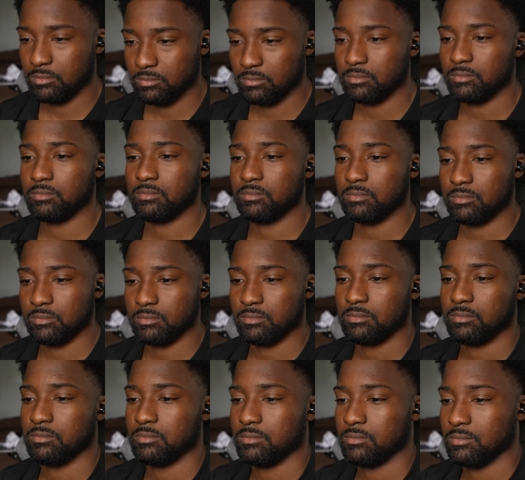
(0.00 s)
This is something
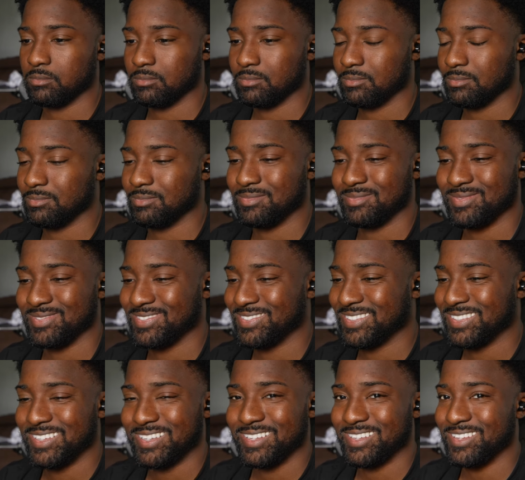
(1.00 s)
that we saw on the
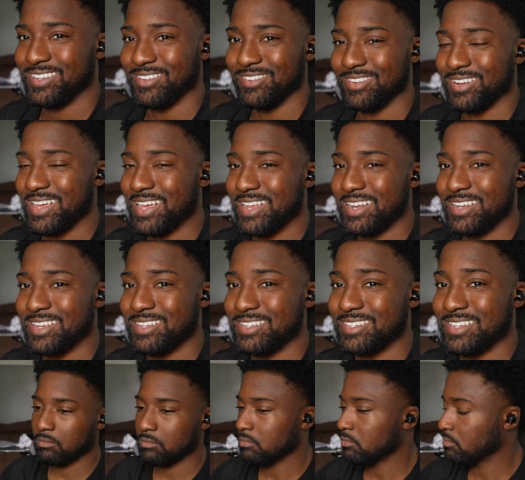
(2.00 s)
Sony earbuds,
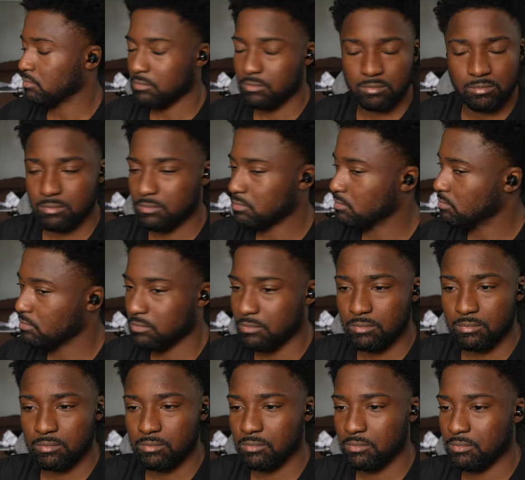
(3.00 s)
but it's nice to see
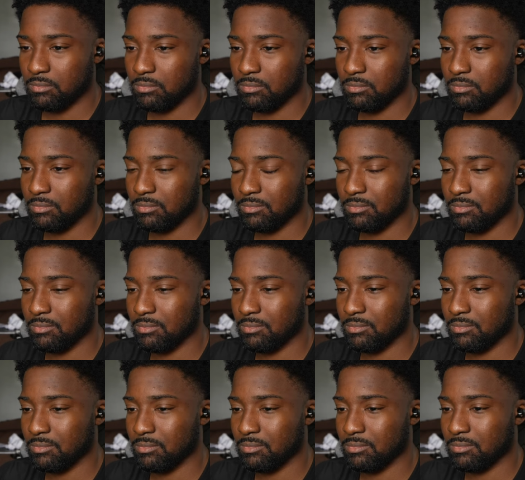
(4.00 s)
it via the software
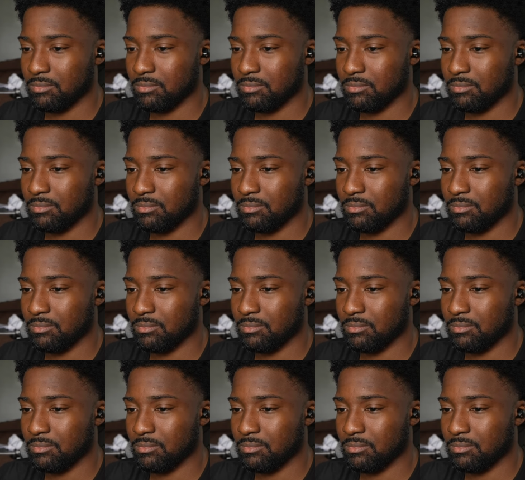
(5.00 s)
update.